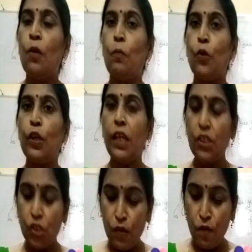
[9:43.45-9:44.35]

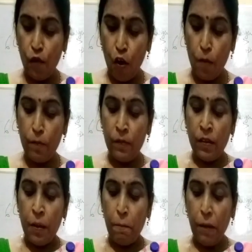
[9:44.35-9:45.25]
Protection from
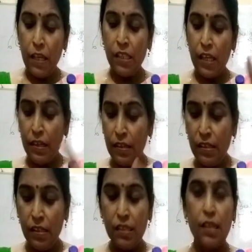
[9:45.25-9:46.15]
pests and
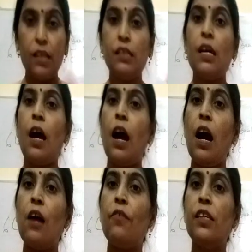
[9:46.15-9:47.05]
diseases.
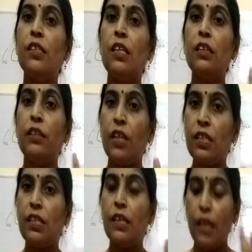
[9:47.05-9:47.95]
Harvesting,
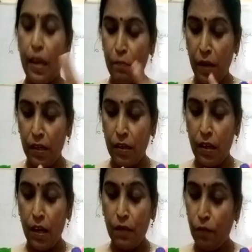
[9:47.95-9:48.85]
threshing
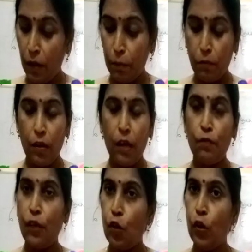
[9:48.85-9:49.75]
and
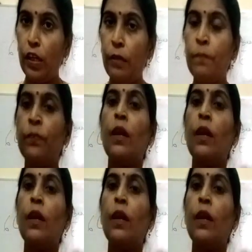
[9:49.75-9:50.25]
winnowing.